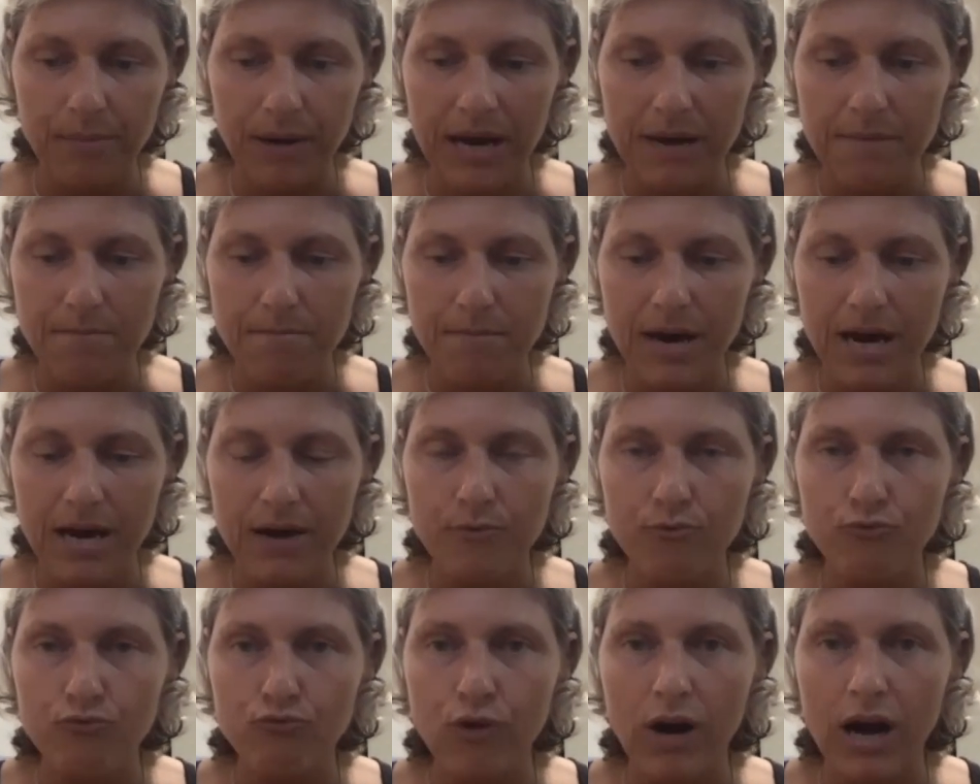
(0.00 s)
I met
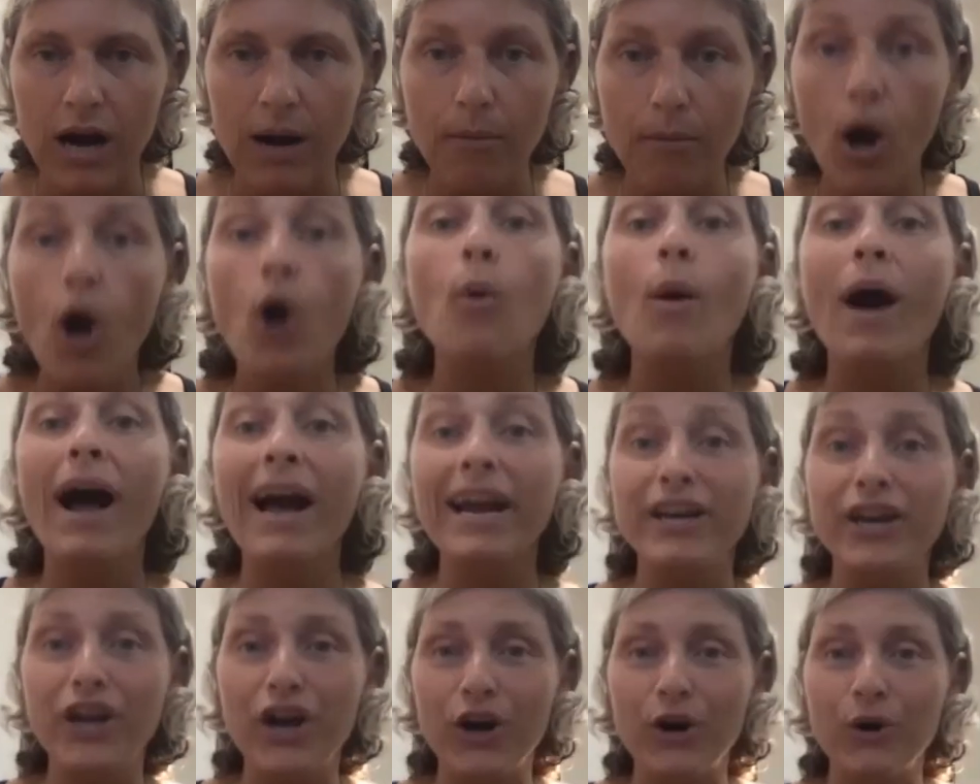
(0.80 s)
Rob. Hmm. Oh,
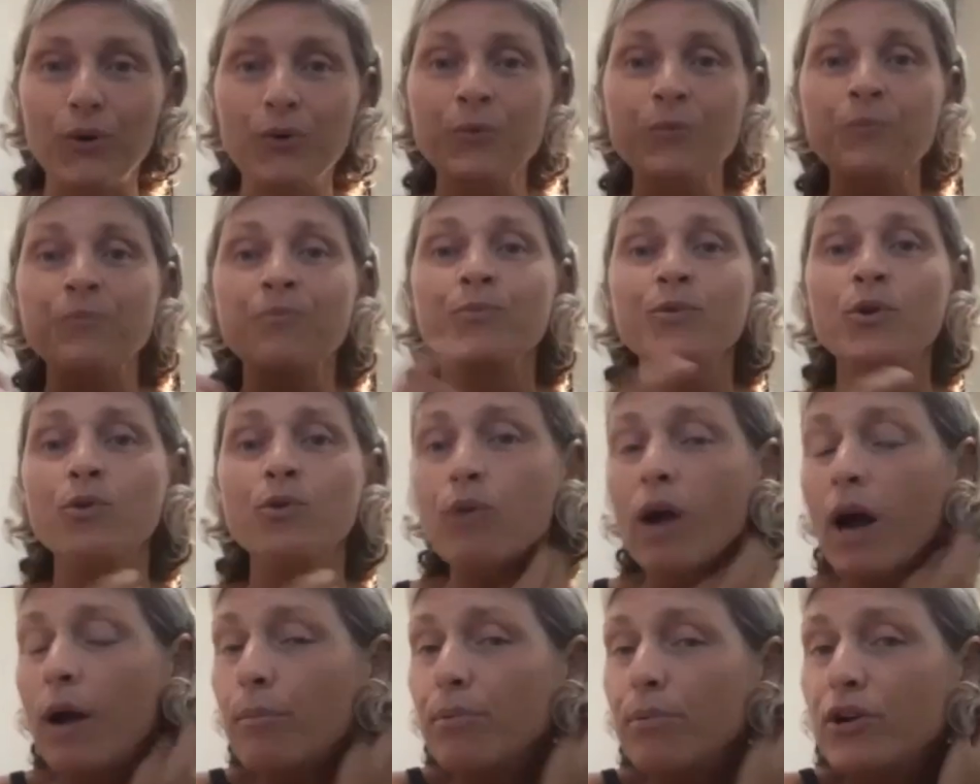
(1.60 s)
I know
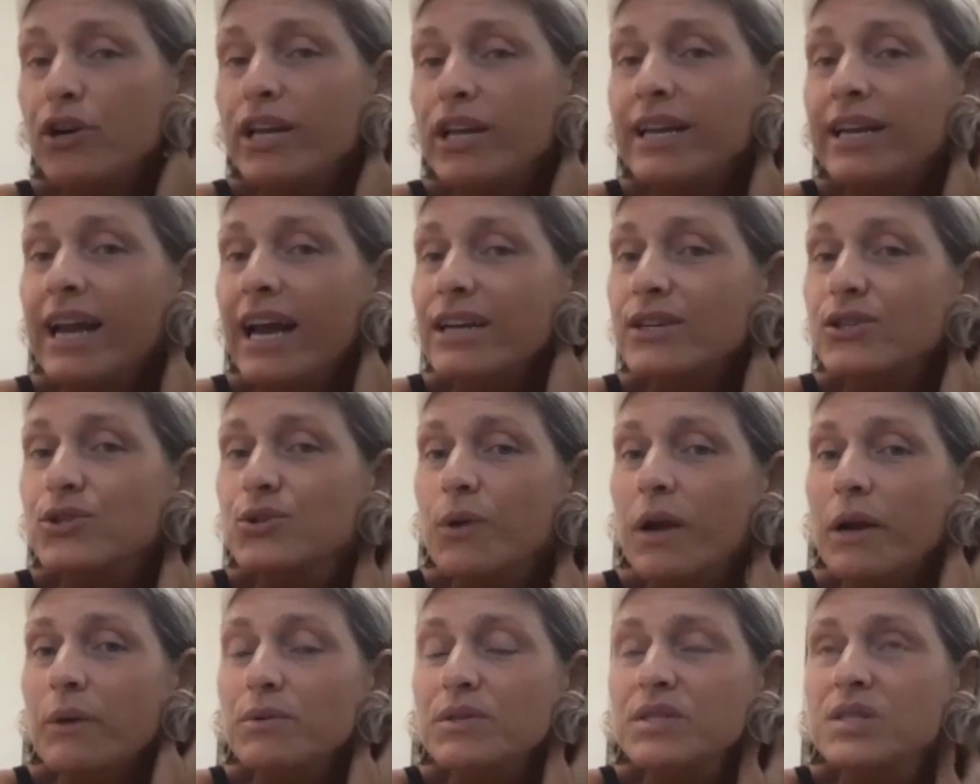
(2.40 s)
Robert and I.
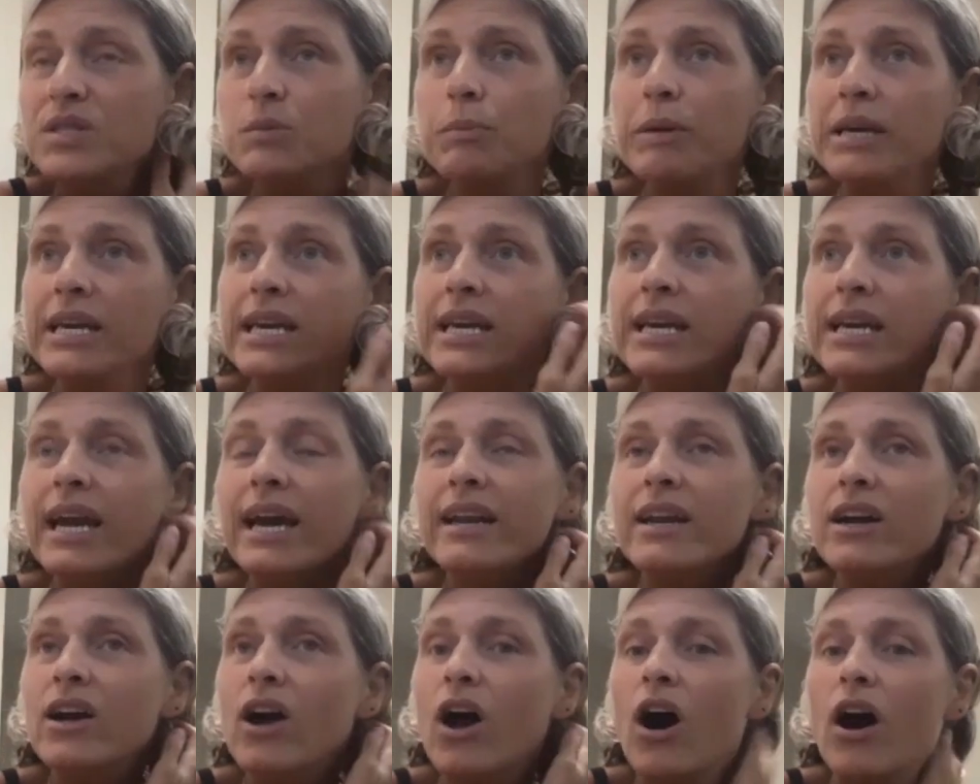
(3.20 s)
So I was speaking
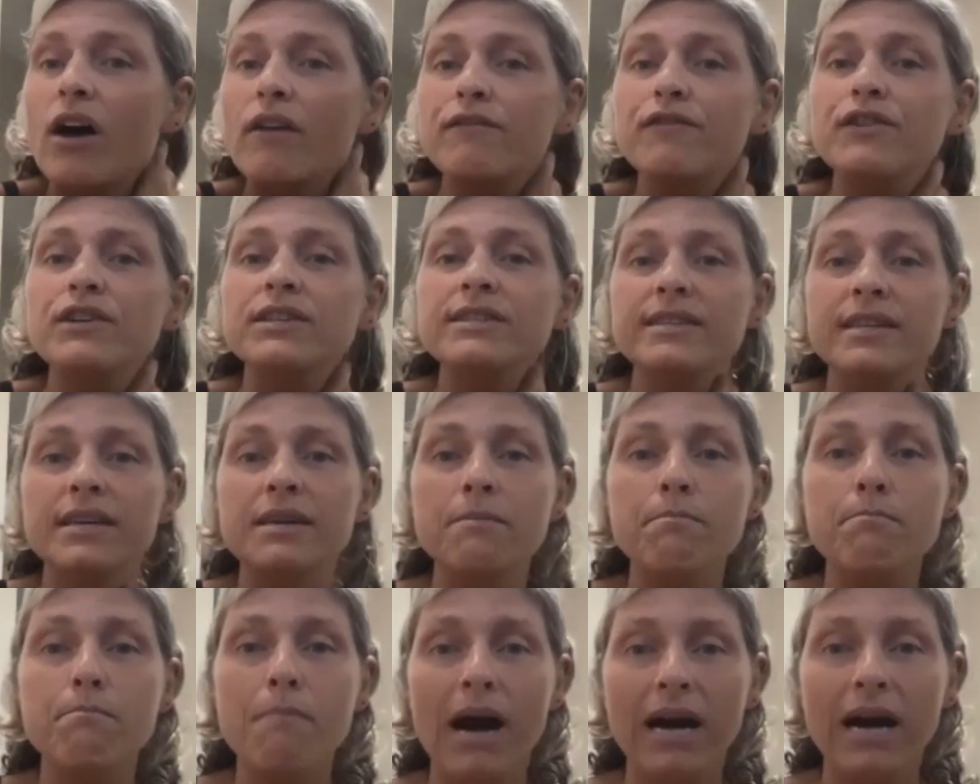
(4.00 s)
at a conference
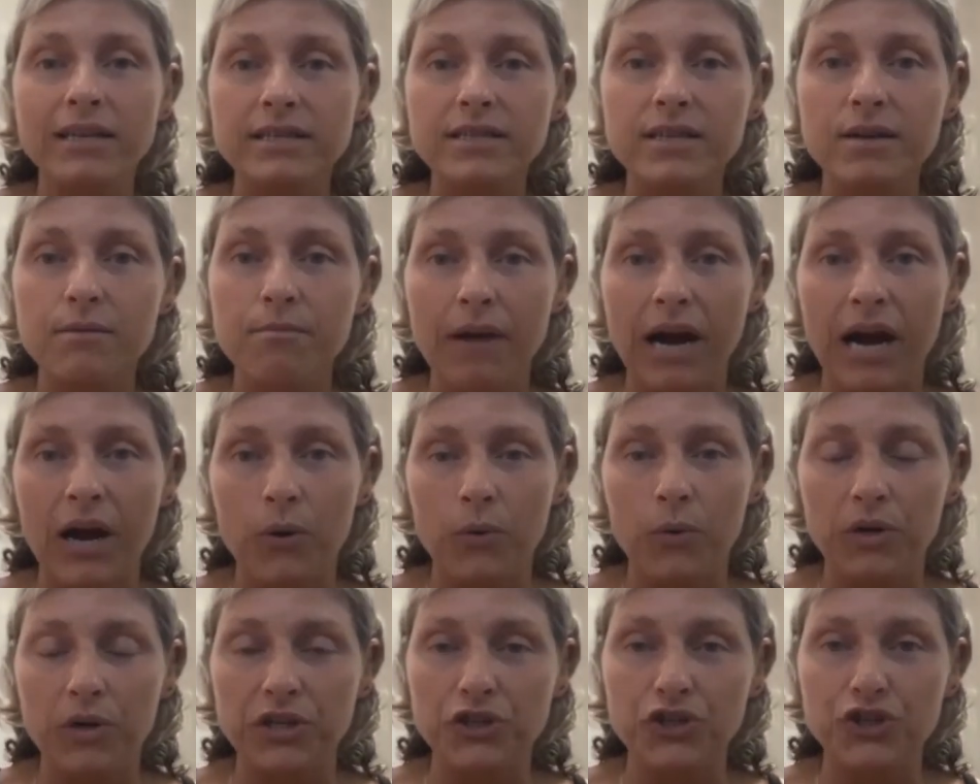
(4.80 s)
in
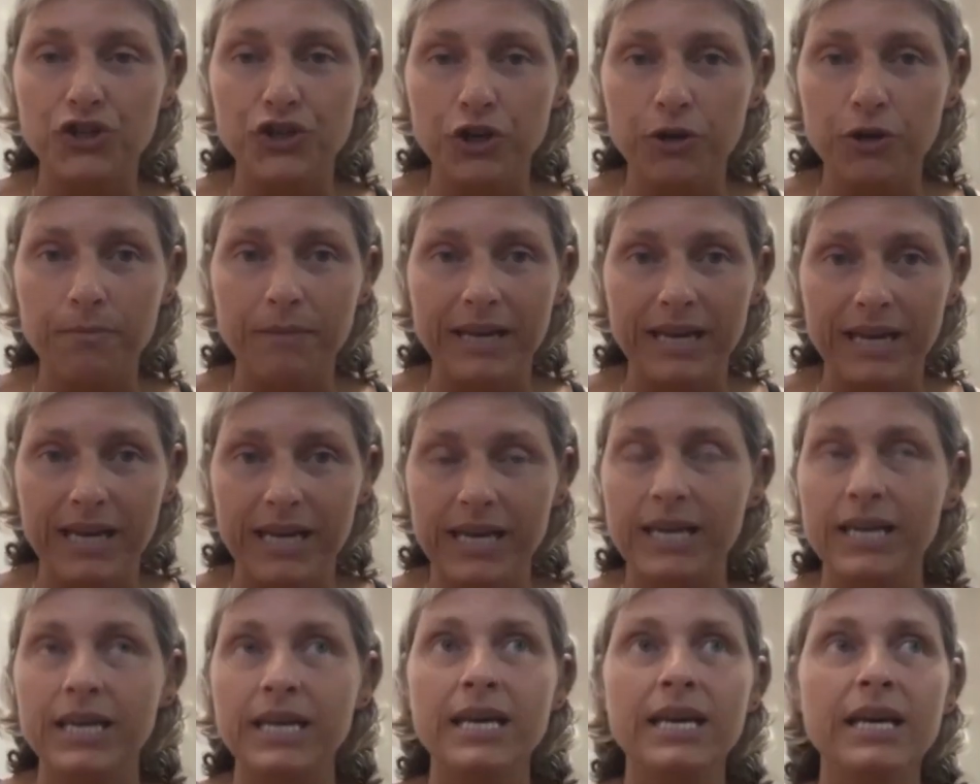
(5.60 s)
Montabaur,
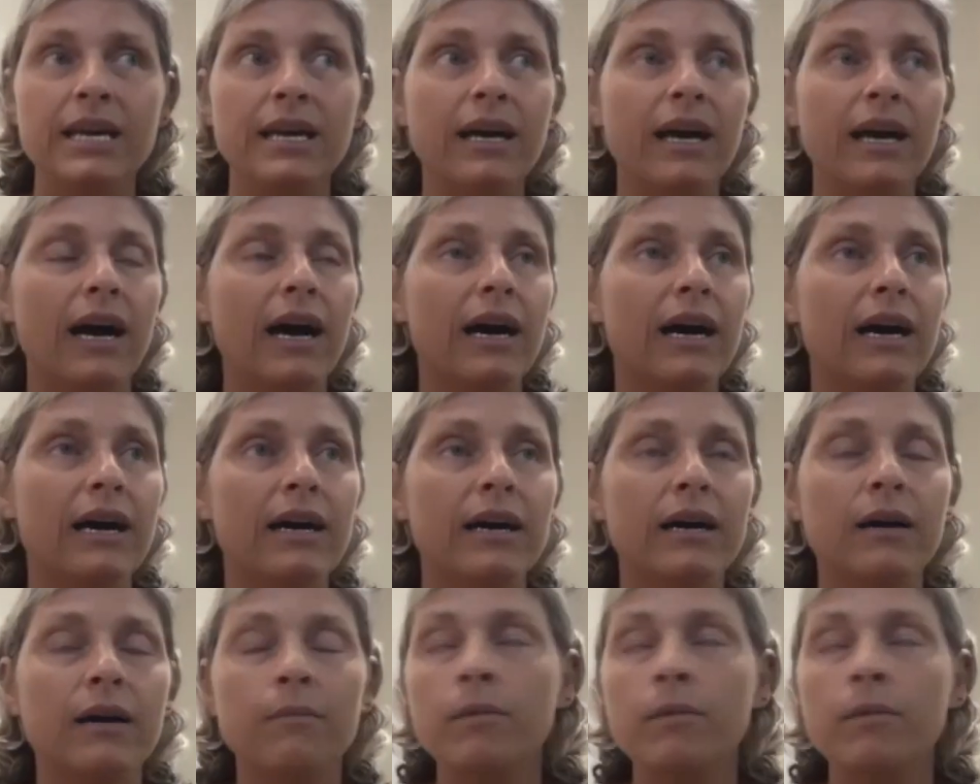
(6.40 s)
Germany. Mm-hmm.